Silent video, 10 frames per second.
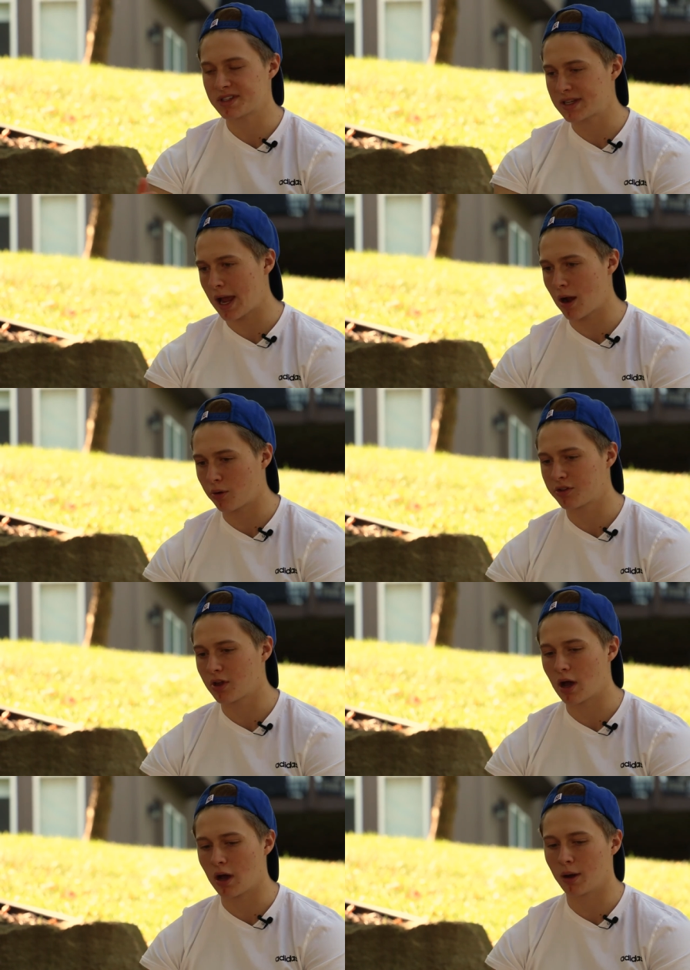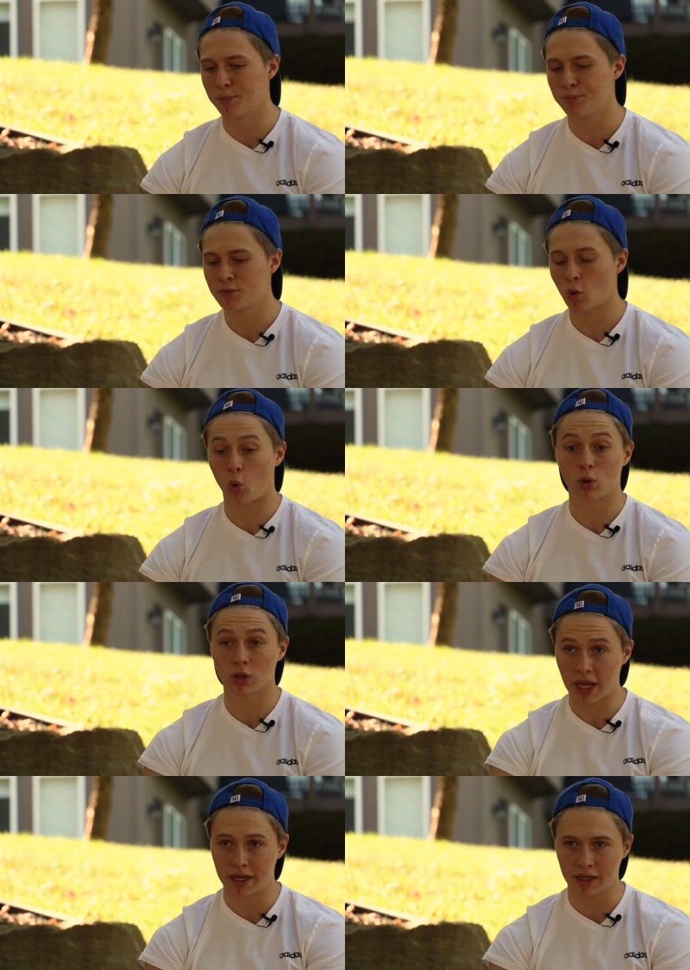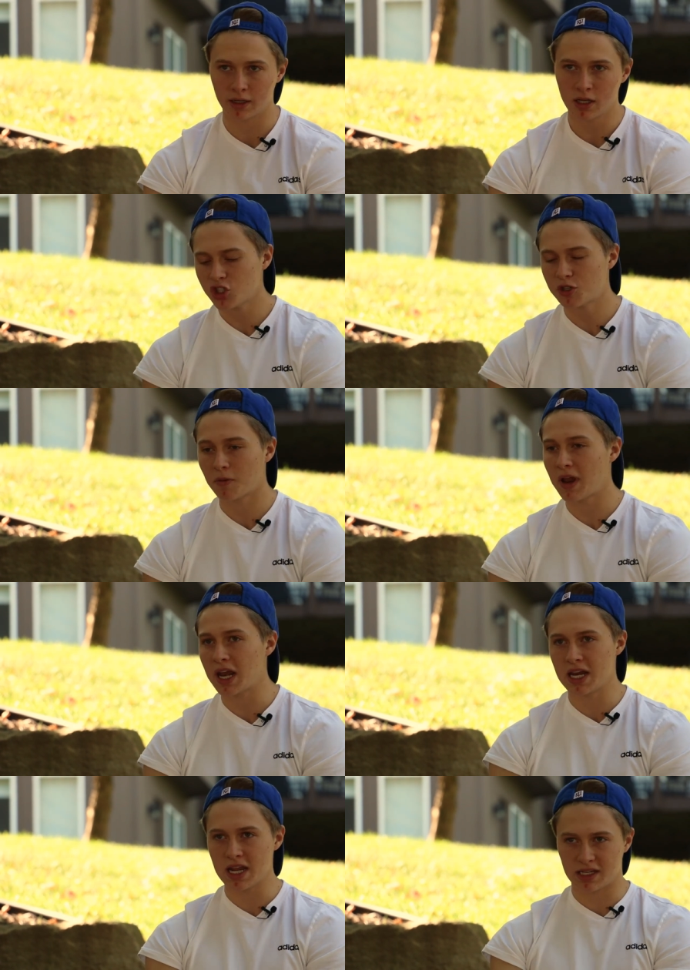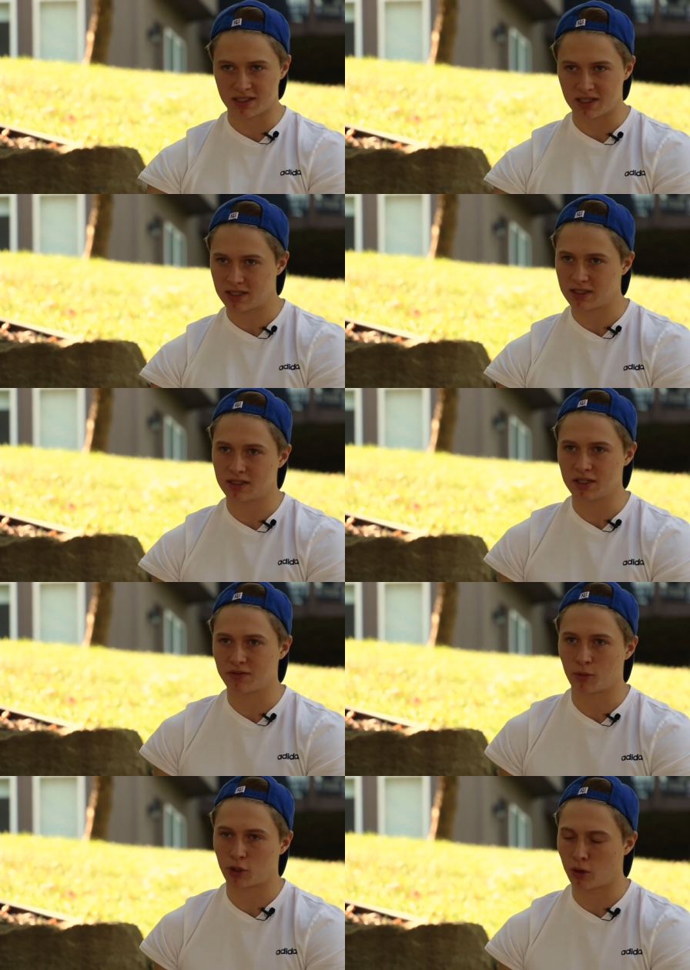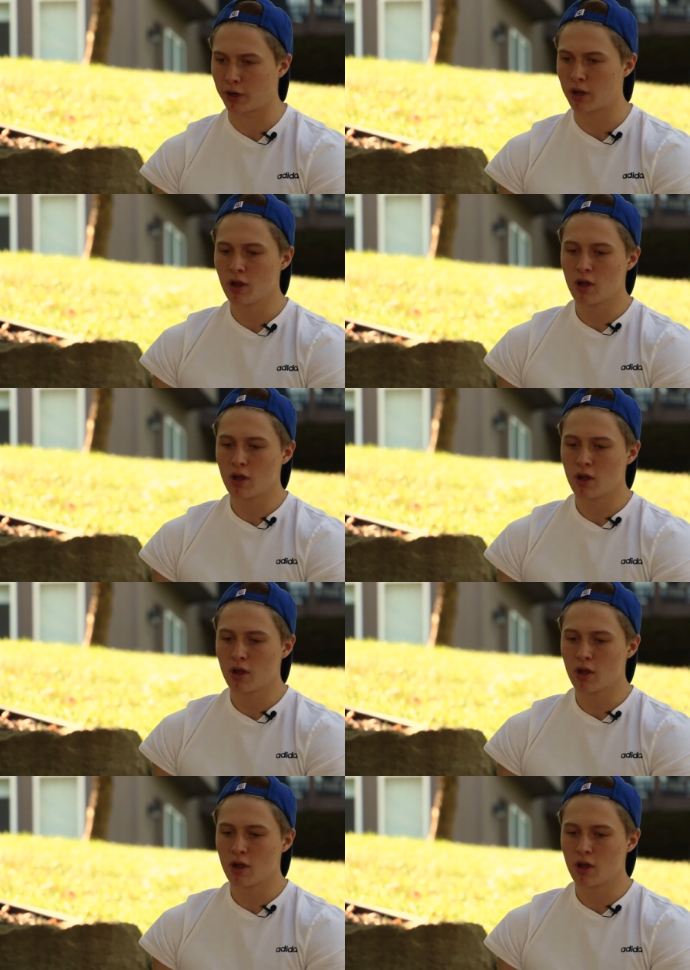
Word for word: it's sound um, or lighting, just to prevent any inconsistencies from occurring.